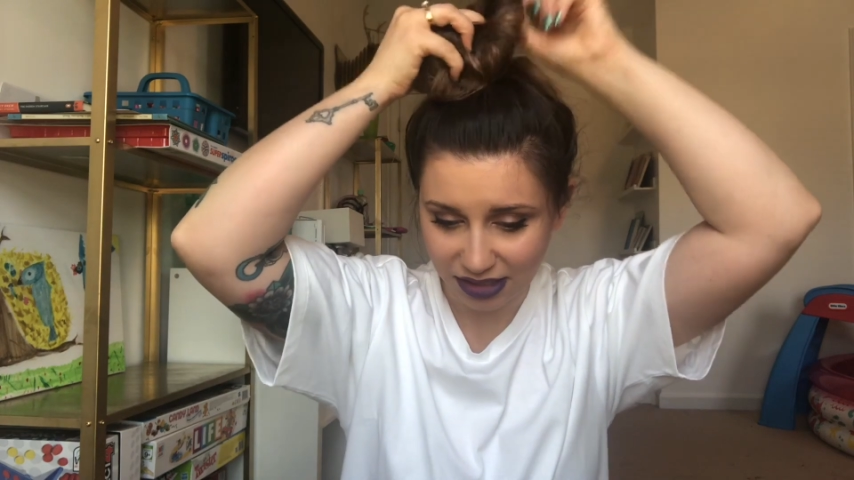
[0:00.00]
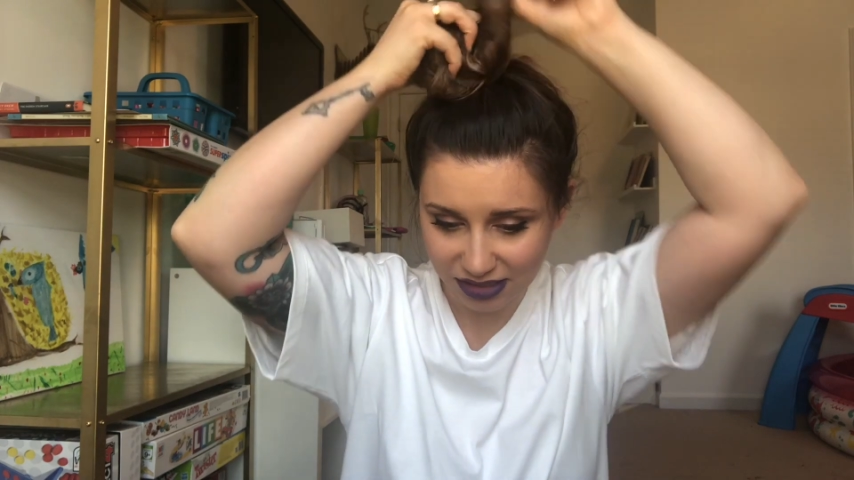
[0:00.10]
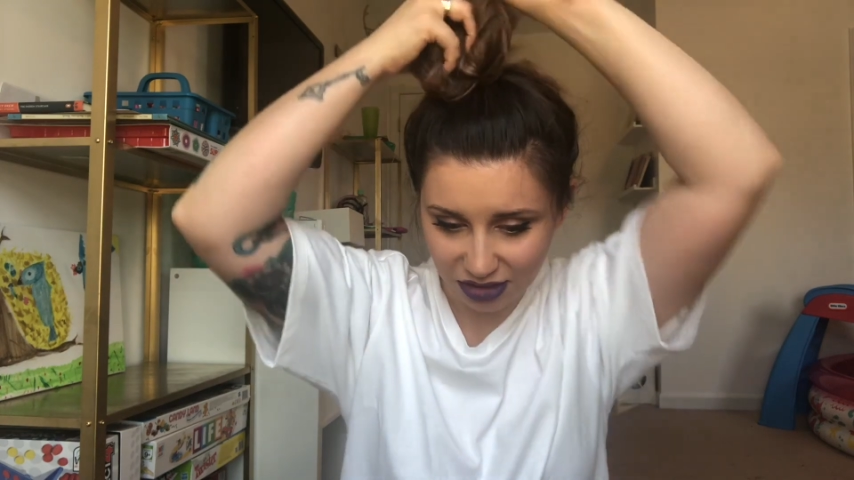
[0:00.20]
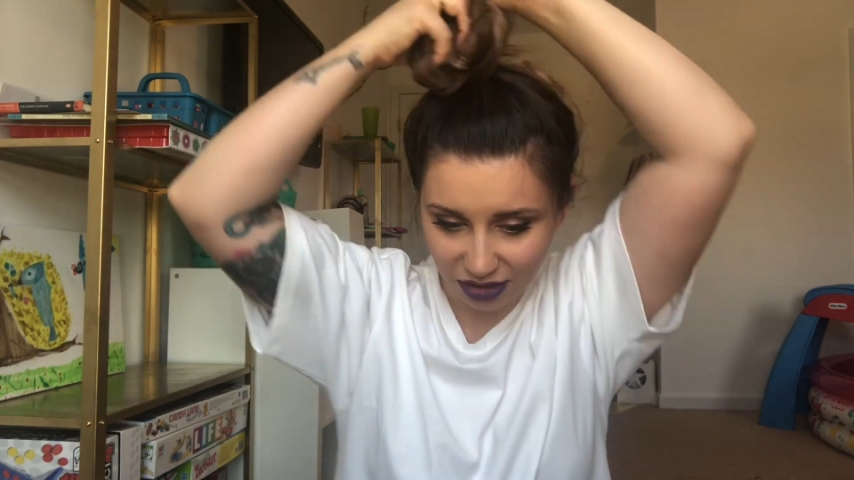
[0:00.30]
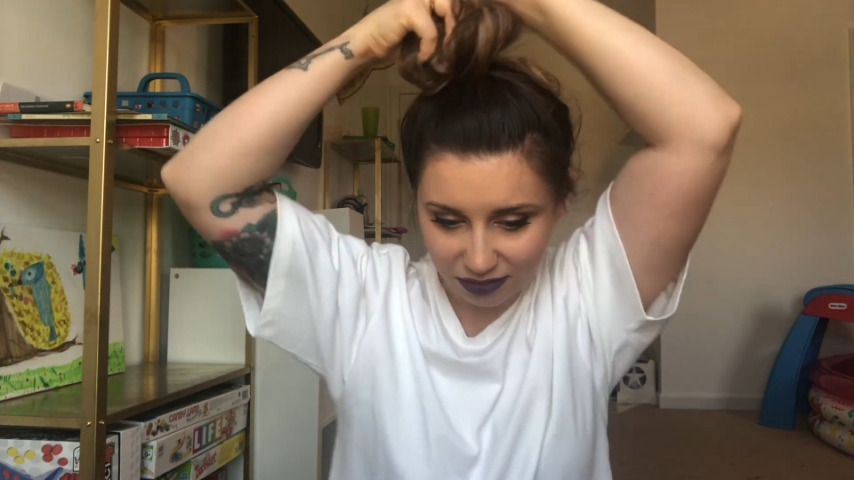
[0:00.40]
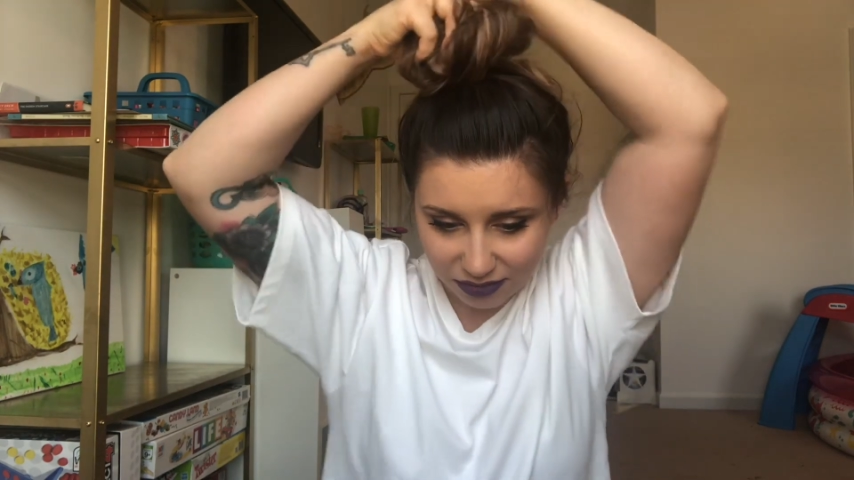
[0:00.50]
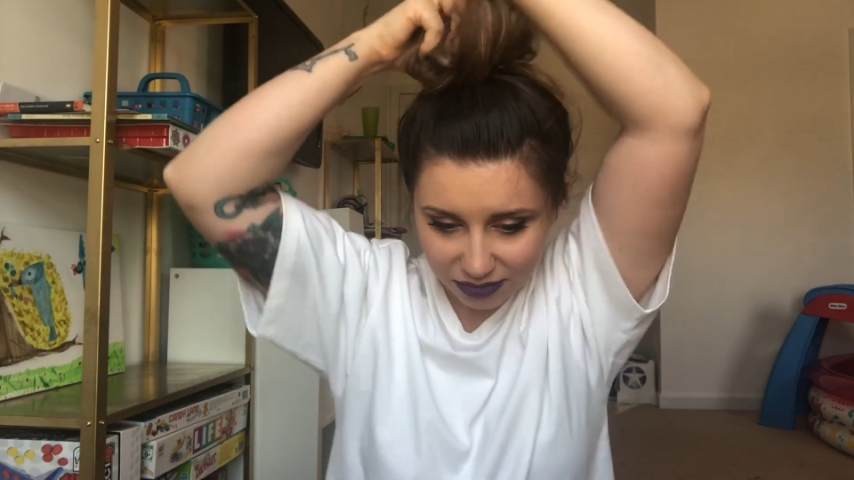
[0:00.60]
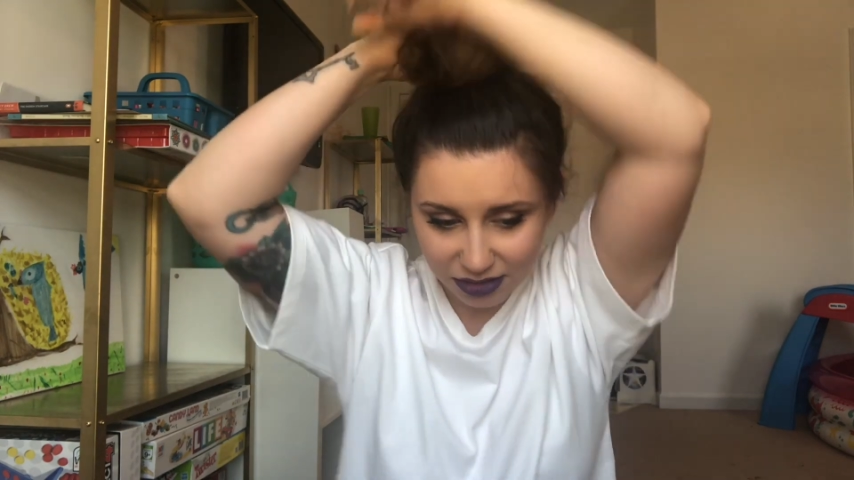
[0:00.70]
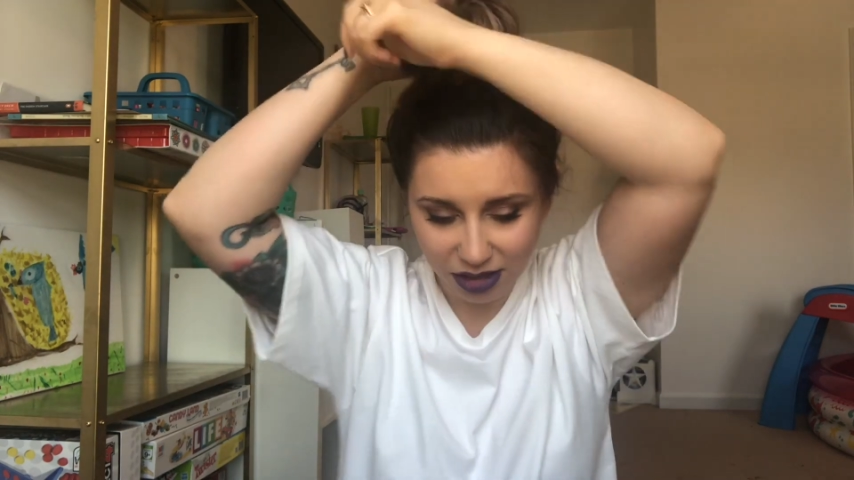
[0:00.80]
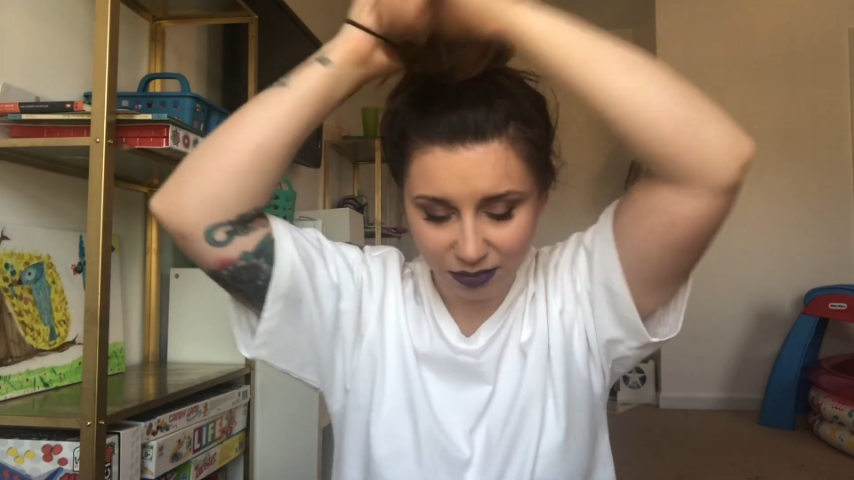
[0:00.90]
and start
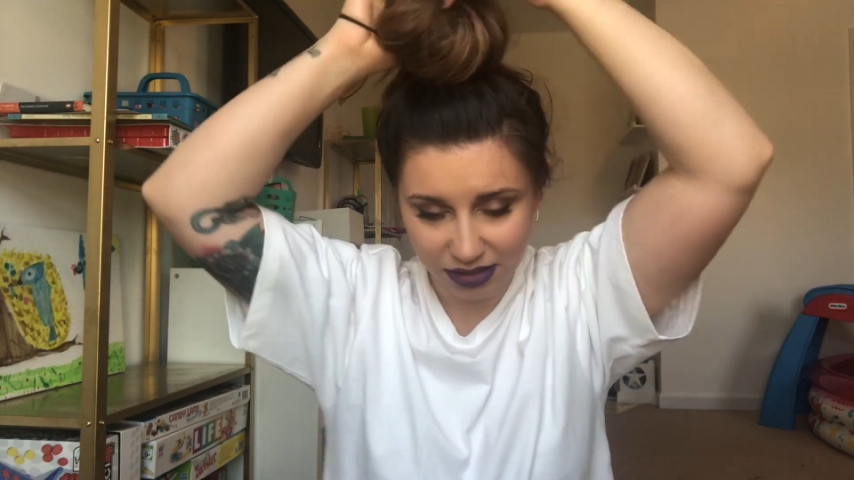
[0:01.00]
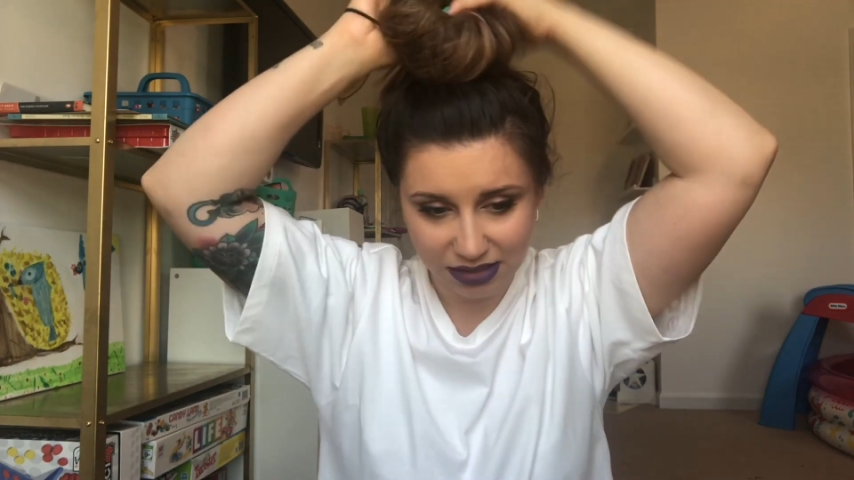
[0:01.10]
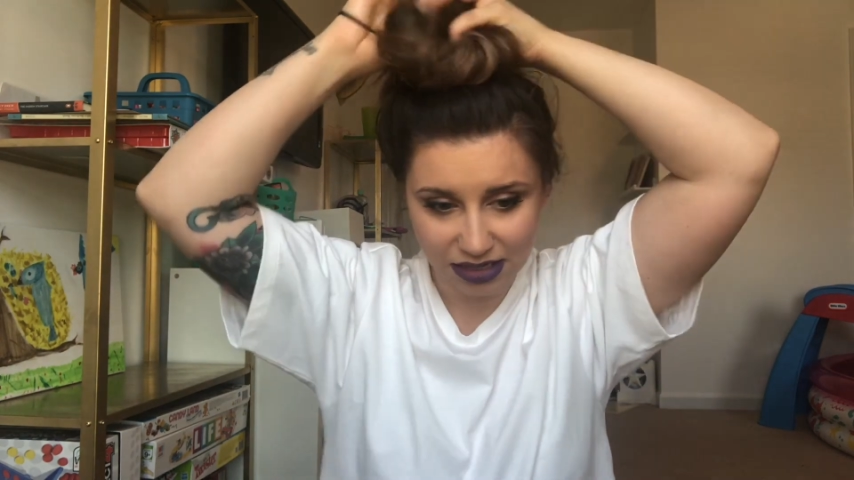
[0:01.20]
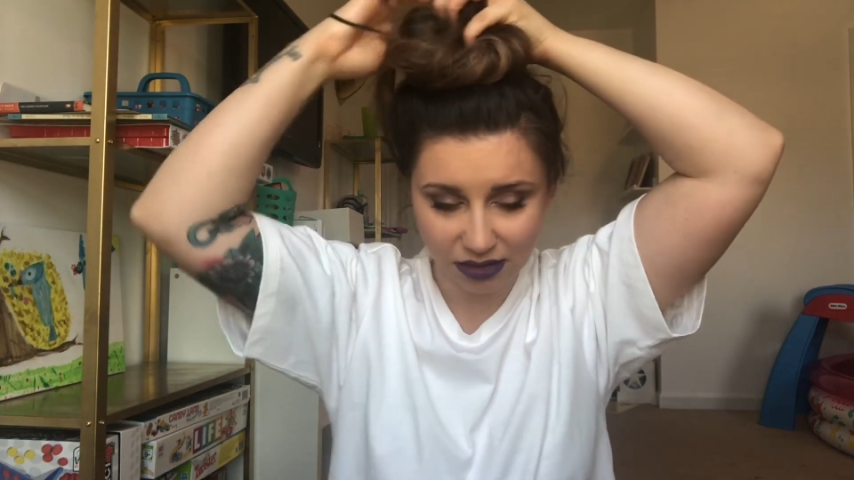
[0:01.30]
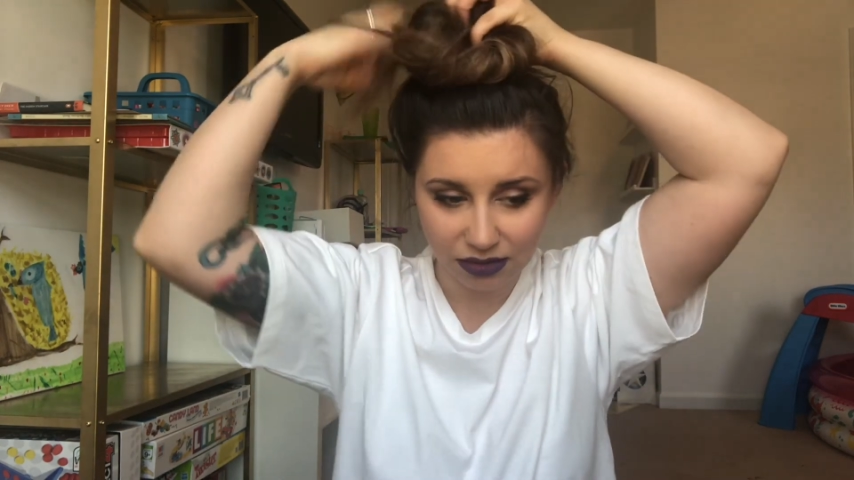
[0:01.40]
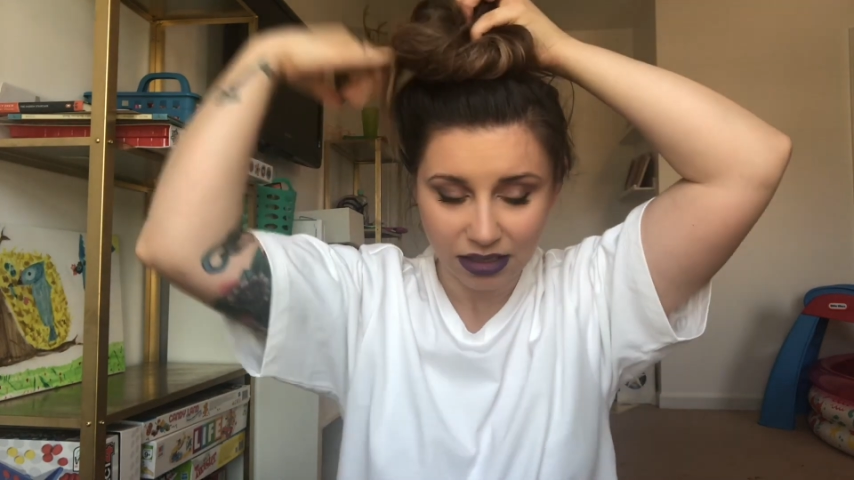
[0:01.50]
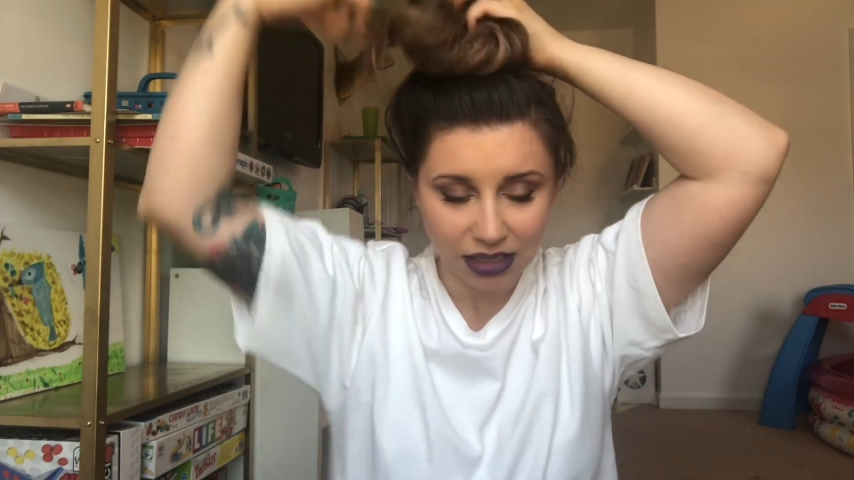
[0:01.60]
combing this out.